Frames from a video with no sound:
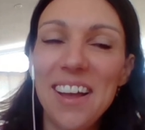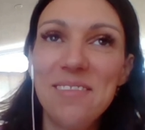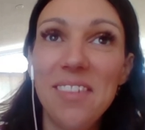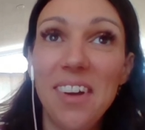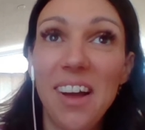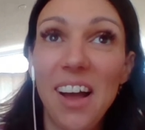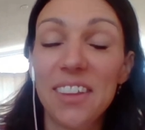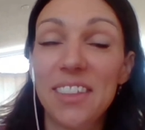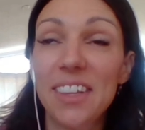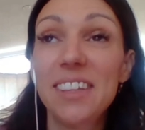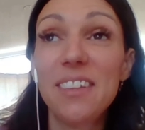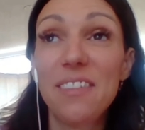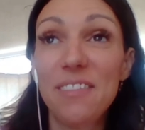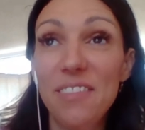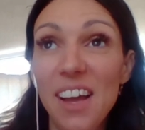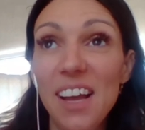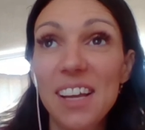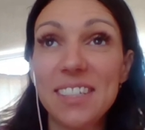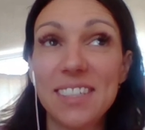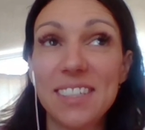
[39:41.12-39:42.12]
um, I
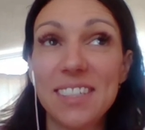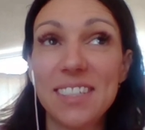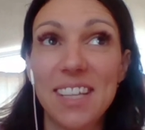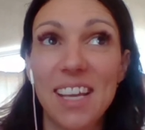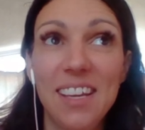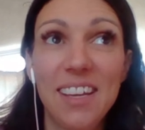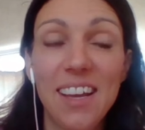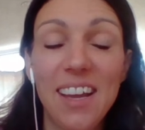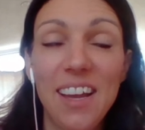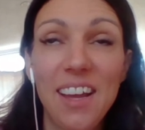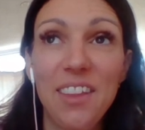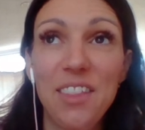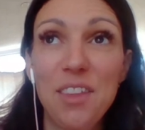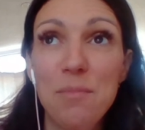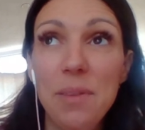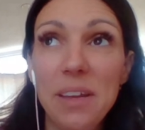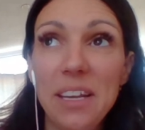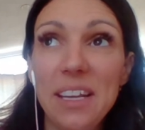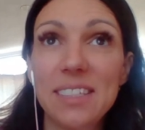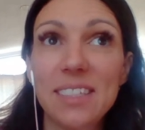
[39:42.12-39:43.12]
think the first thing and the